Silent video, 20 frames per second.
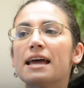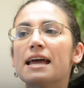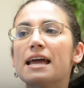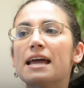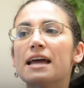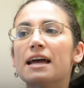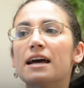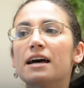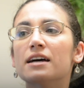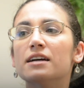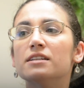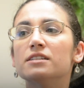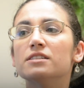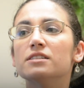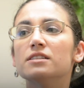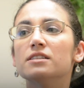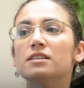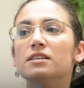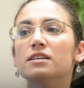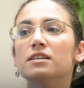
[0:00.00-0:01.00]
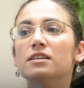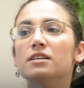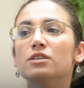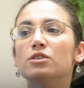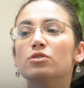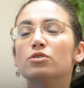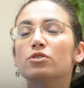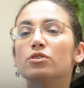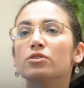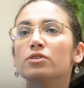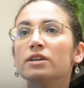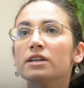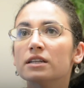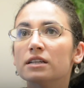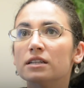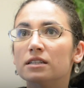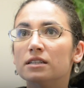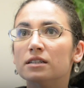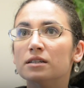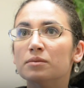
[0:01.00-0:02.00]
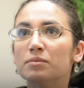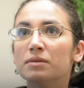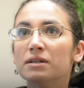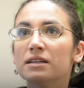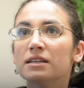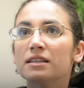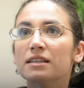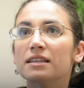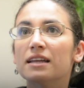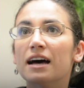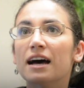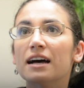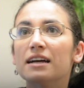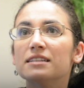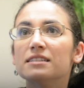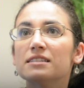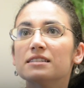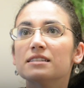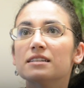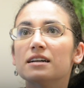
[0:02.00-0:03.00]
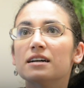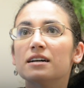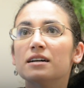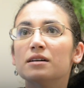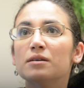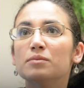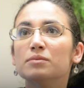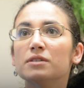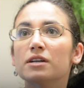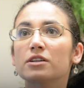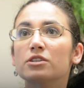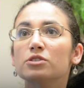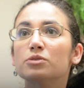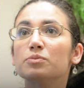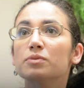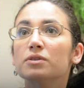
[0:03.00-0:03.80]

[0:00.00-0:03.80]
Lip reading: and the new curriculum that Dr.